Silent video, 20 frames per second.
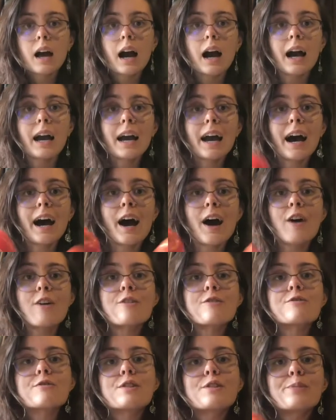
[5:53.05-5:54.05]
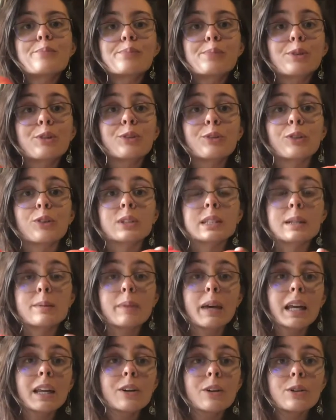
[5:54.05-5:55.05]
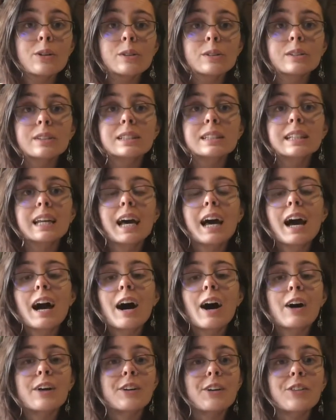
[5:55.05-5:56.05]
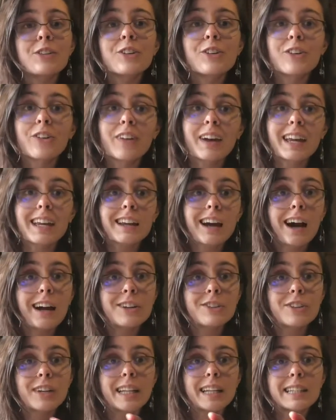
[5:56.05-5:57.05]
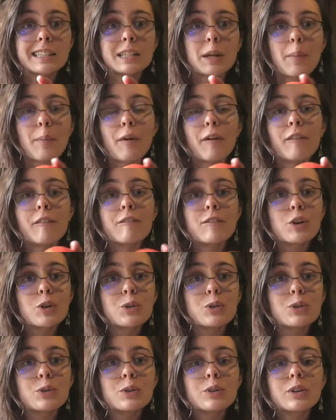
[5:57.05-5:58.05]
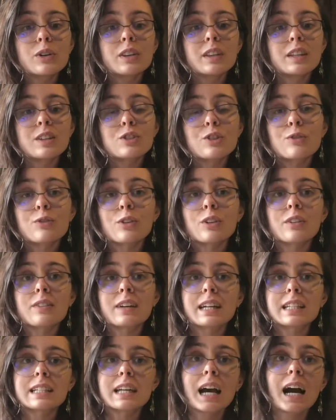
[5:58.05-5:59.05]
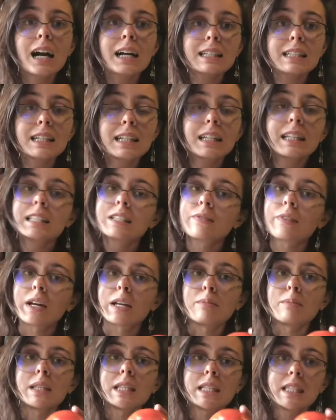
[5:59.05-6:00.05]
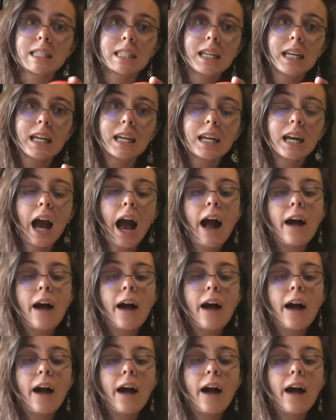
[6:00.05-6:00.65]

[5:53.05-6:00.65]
I have beautiful tomatoes, another great hydrating summer food. These are full of antioxidants, vitamin C.